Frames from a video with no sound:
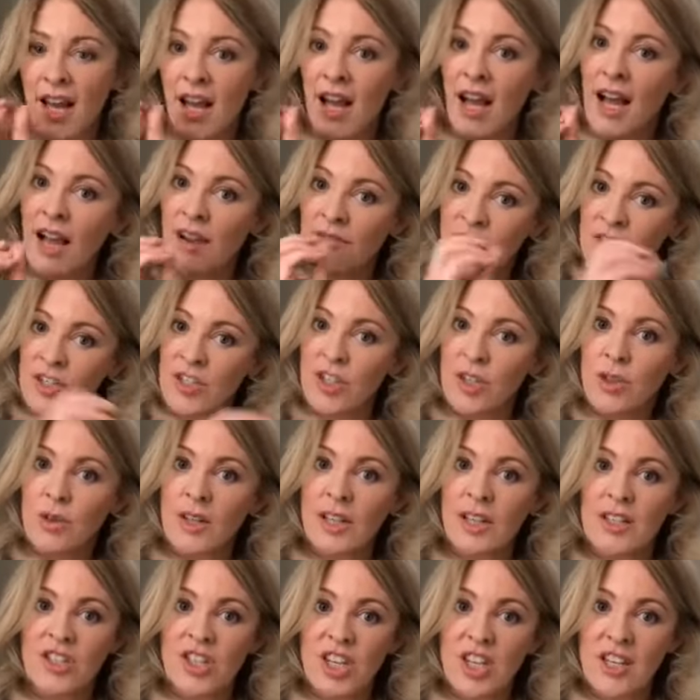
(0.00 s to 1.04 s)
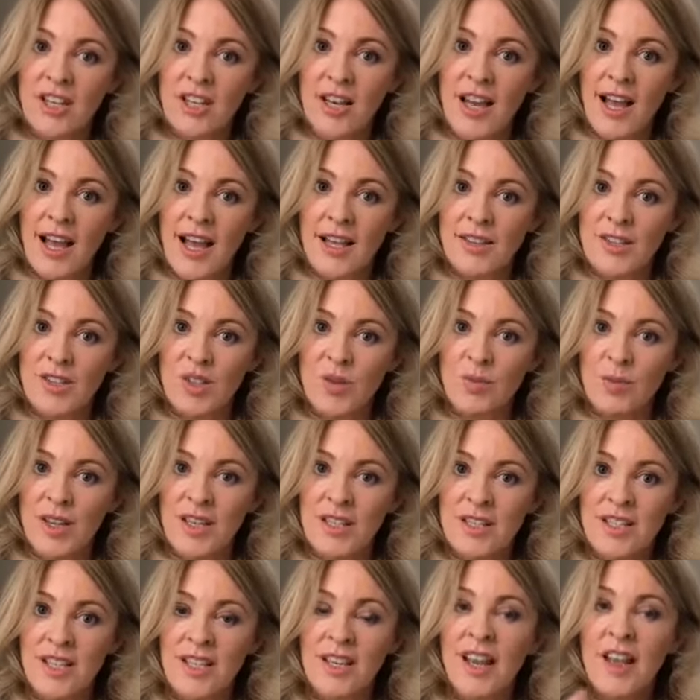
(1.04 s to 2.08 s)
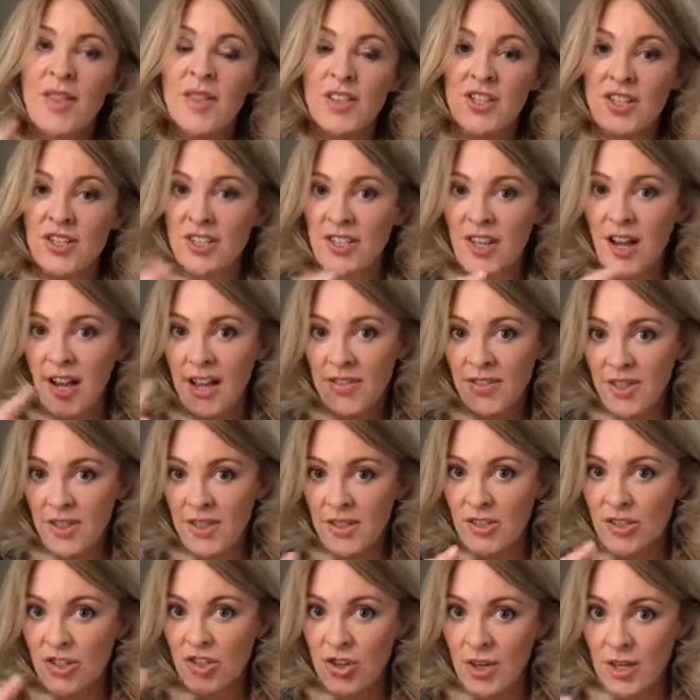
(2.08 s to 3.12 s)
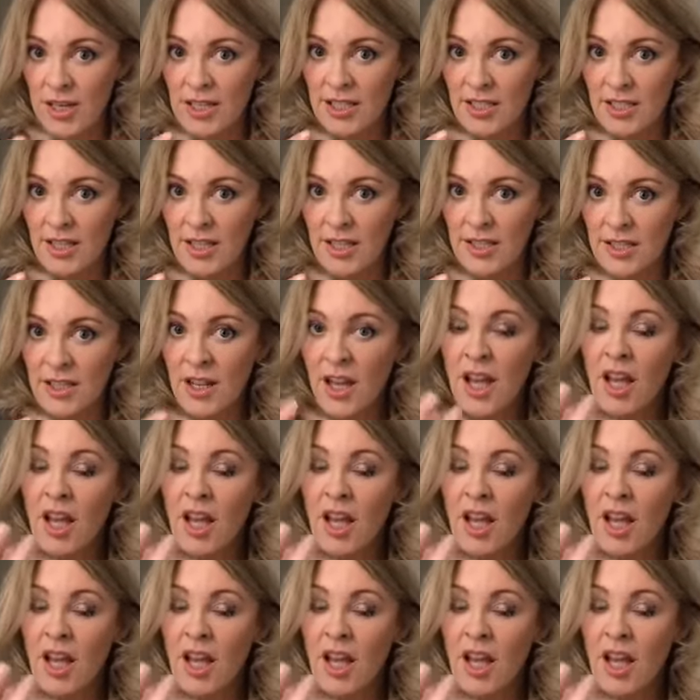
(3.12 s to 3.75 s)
after doing a cheek enhancement, the side that is treated,